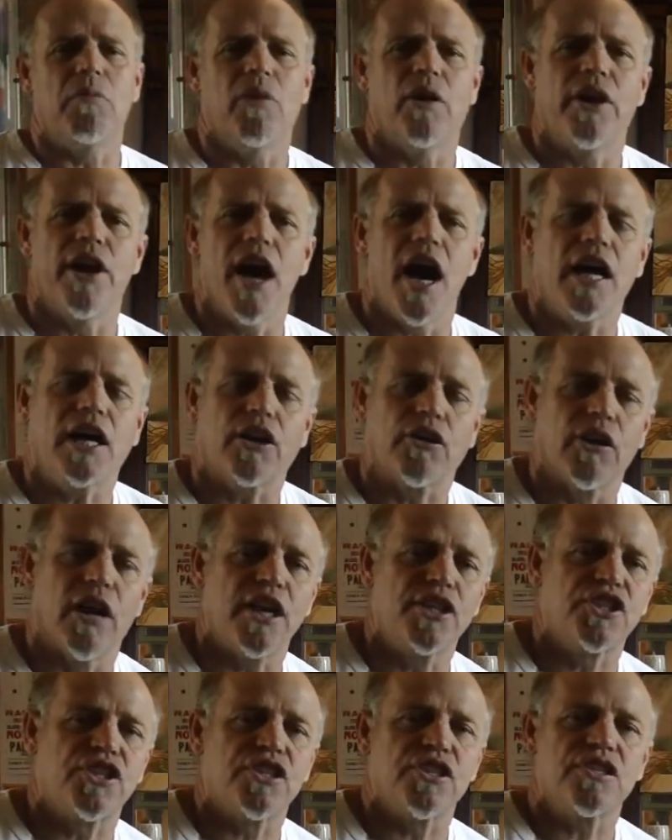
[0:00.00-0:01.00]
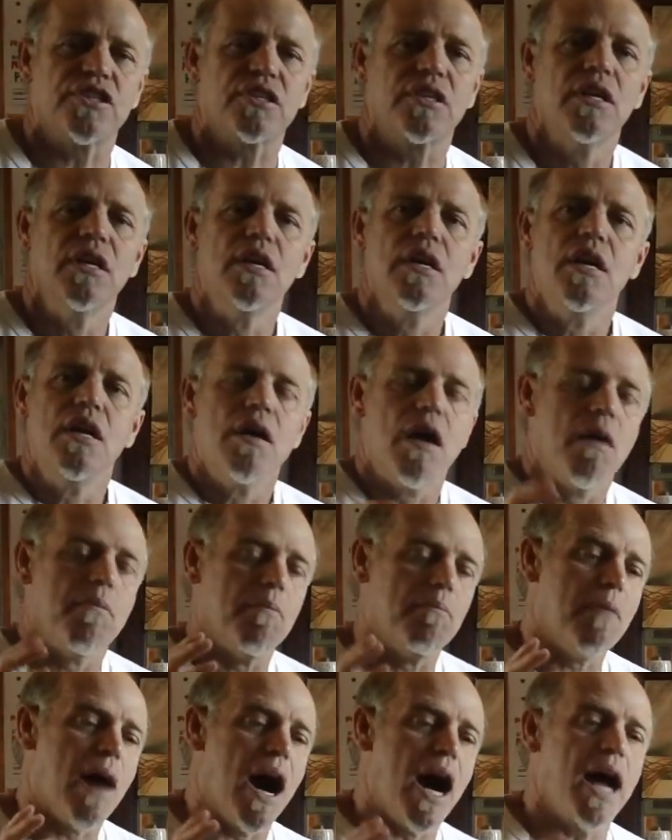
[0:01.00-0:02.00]
We're not crutches.
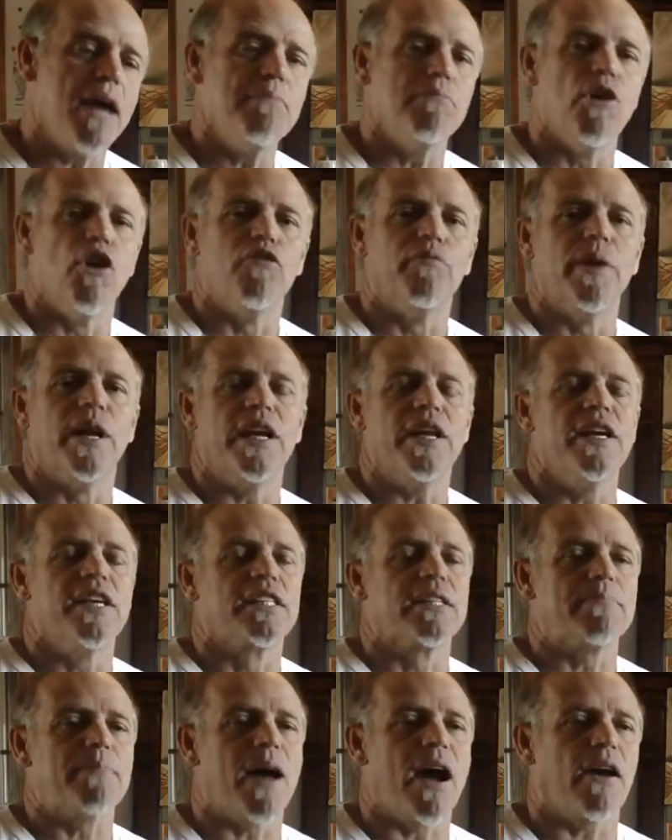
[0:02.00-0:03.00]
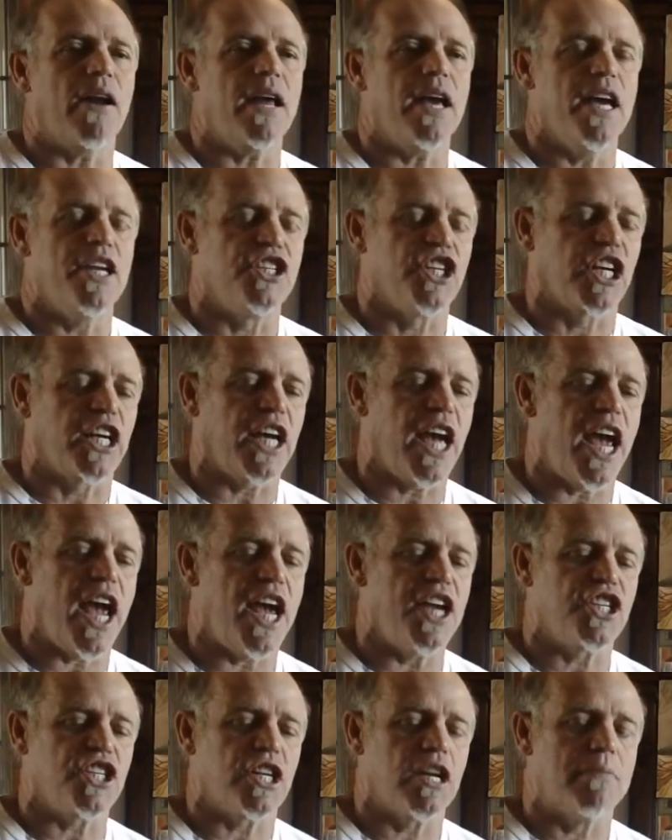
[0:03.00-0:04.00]
My movement is about
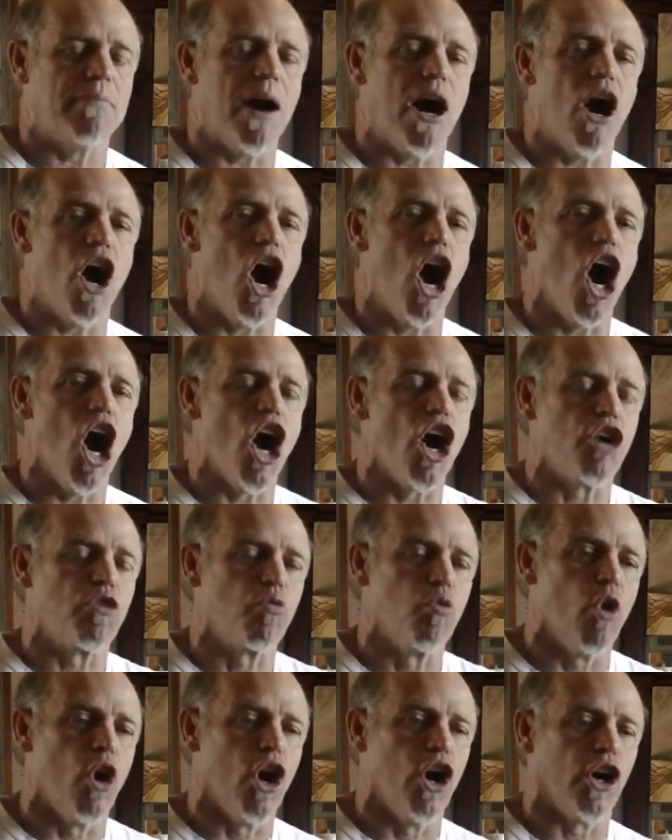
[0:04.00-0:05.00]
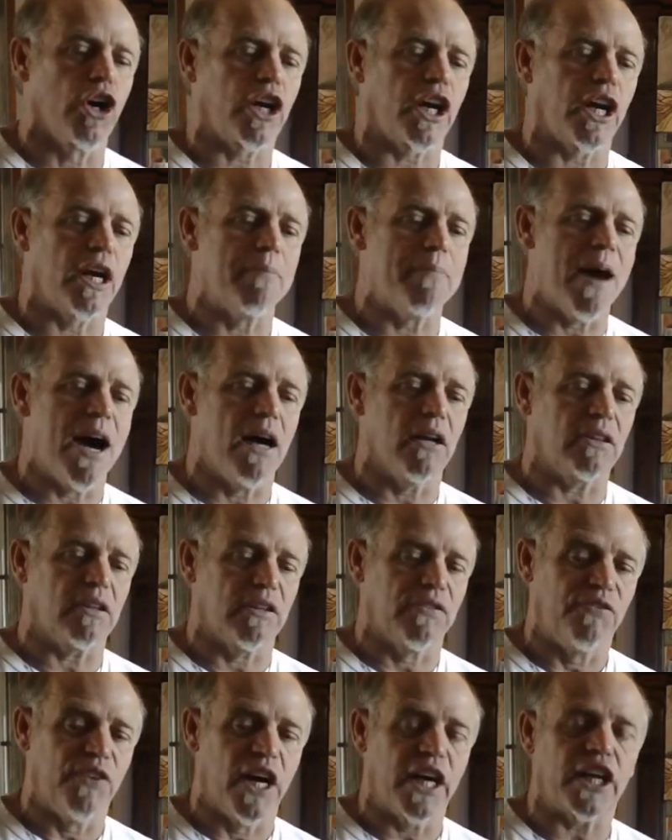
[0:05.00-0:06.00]
education, about hard work, about
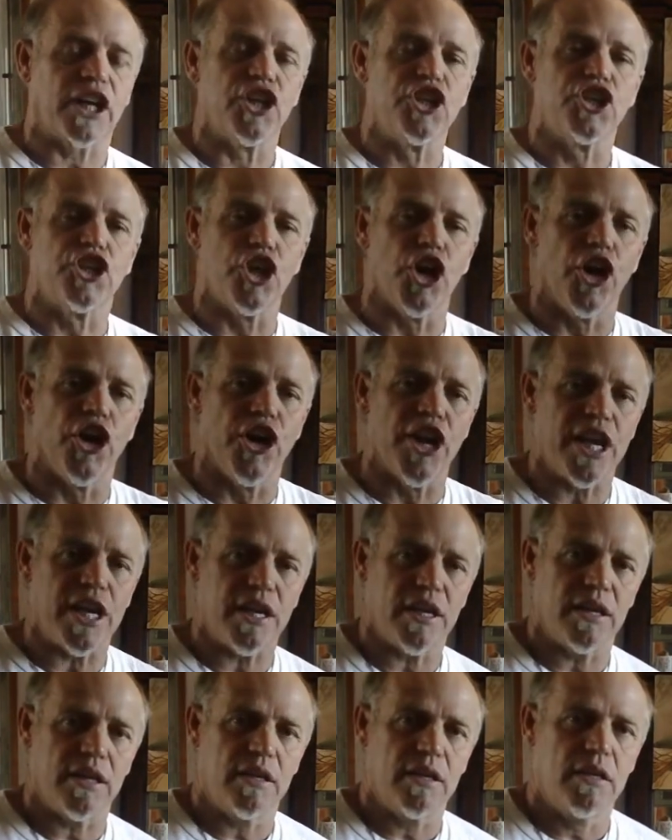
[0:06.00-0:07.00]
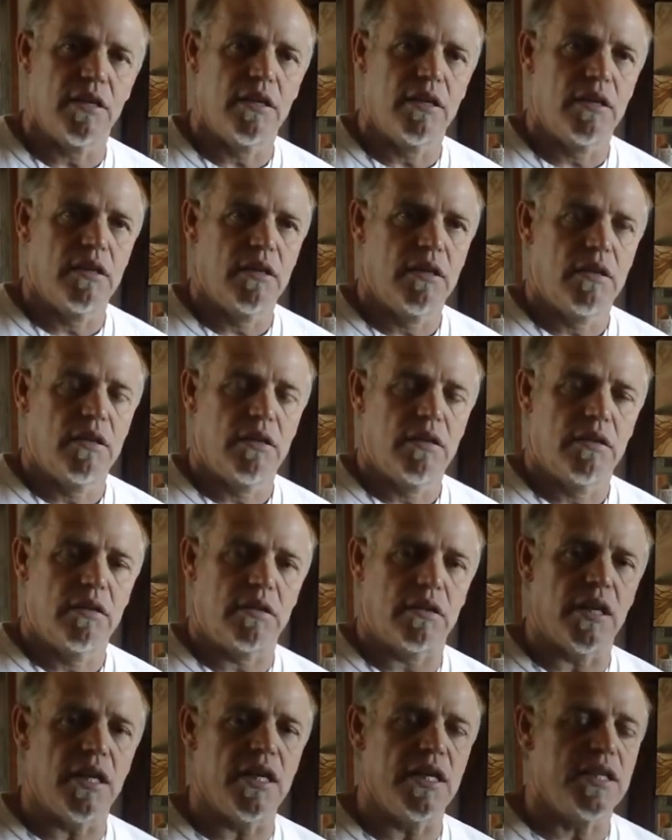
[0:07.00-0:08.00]
the fucking journey.
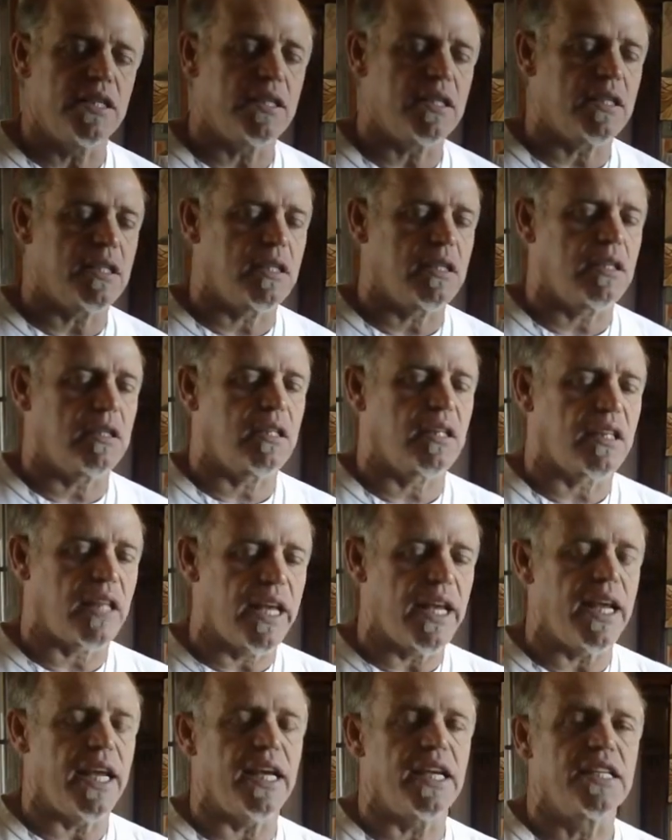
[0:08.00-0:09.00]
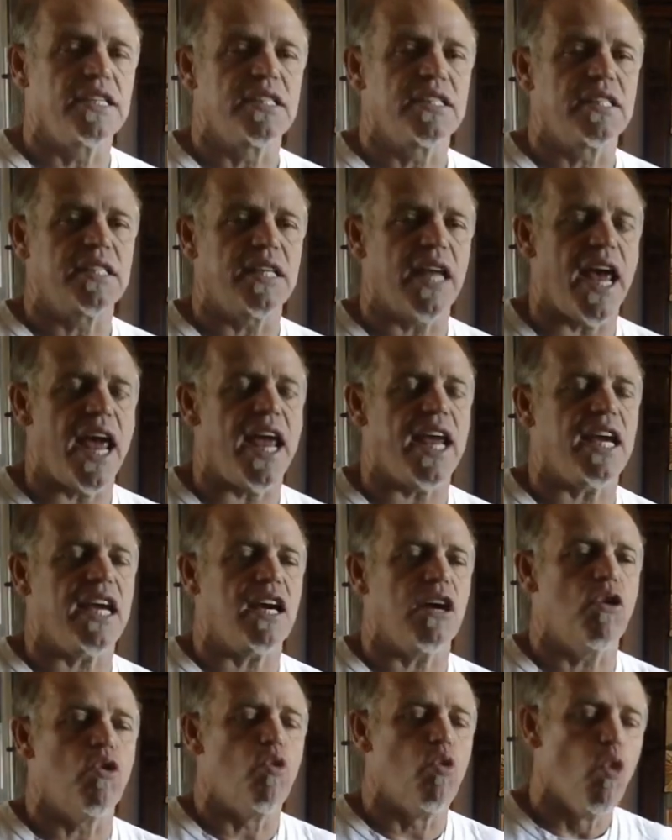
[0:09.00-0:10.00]
These things take
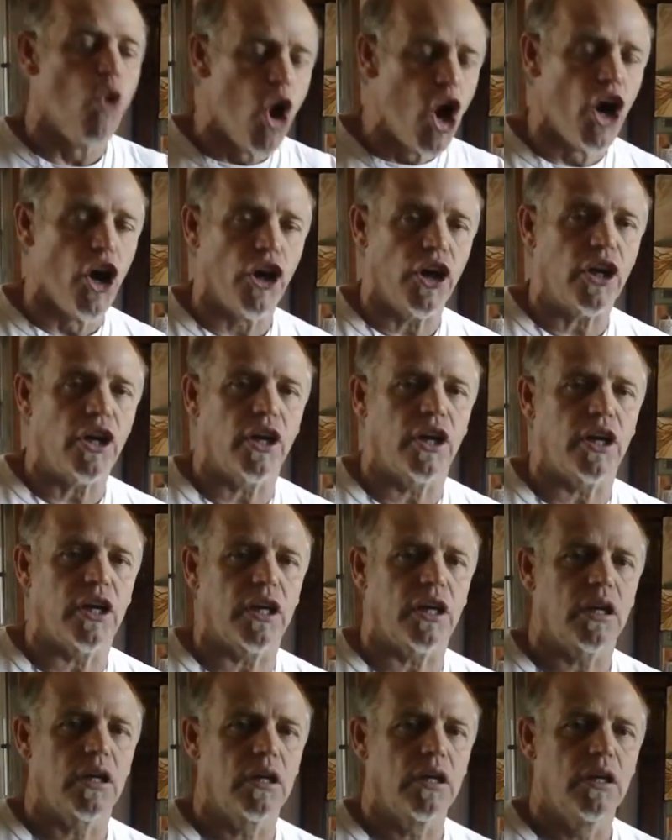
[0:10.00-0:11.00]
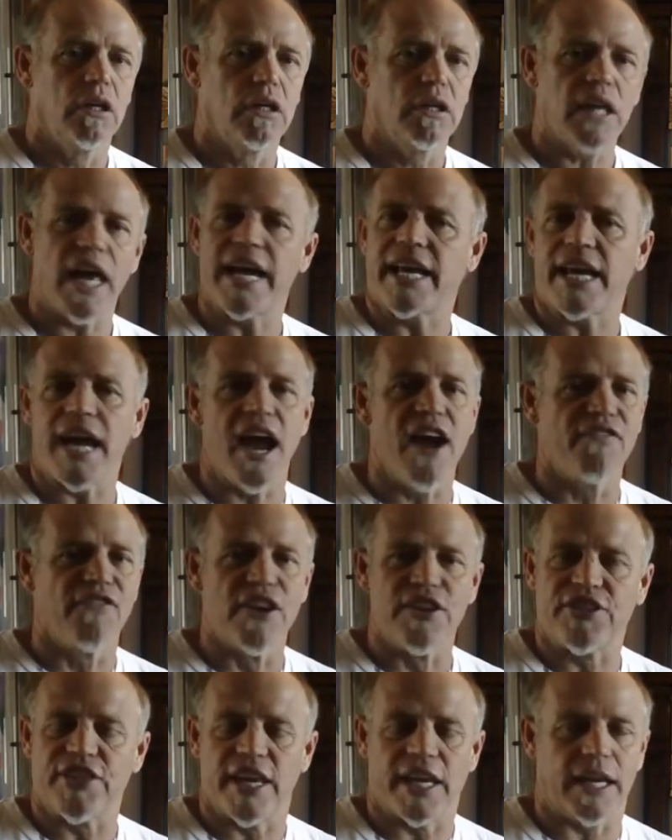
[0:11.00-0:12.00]
work. Like
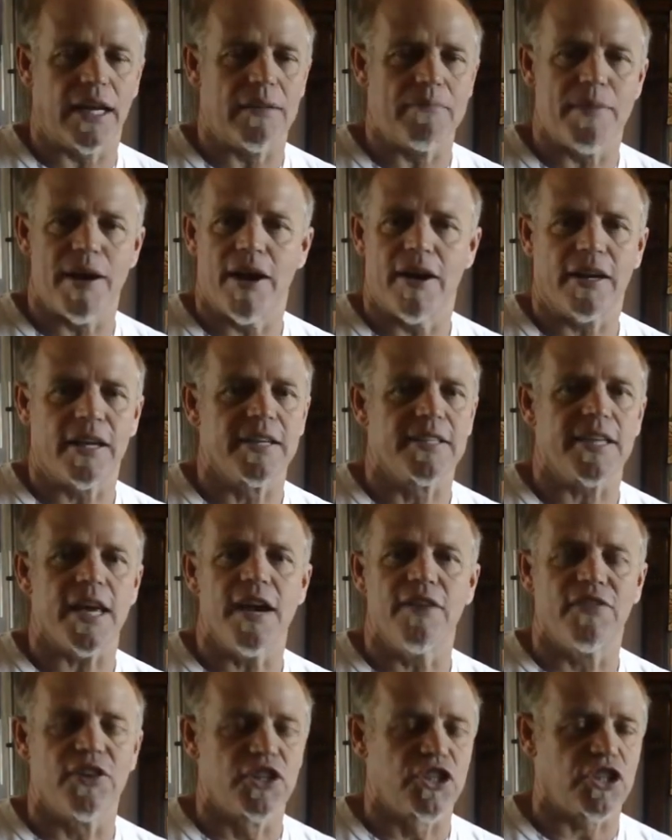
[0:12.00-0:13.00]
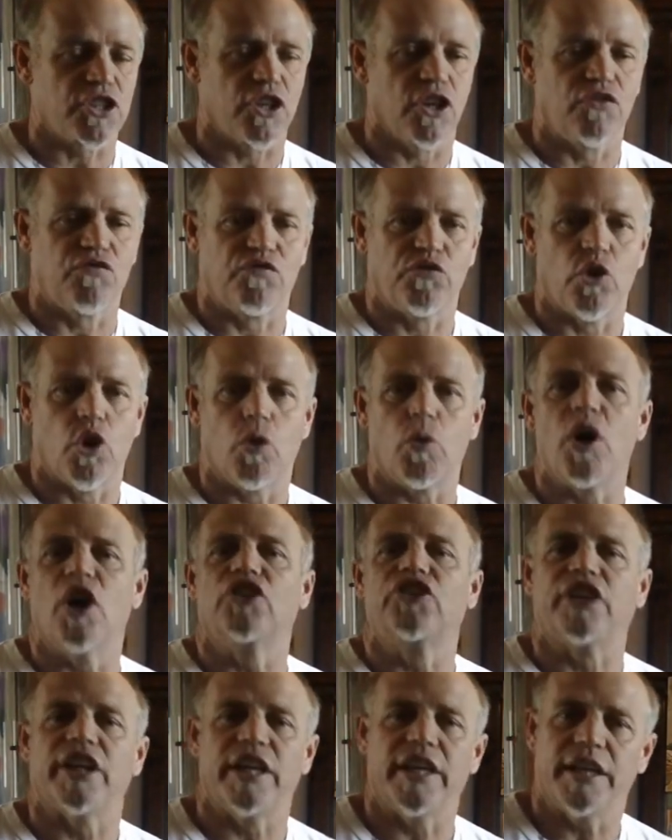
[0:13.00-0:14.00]
everything in America has ever stood for,
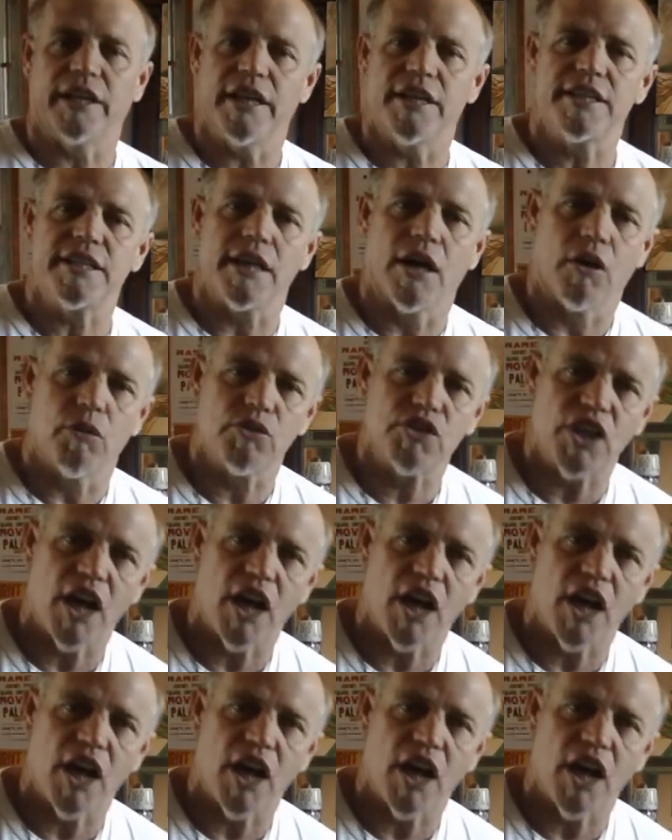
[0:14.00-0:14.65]
well, did, until it was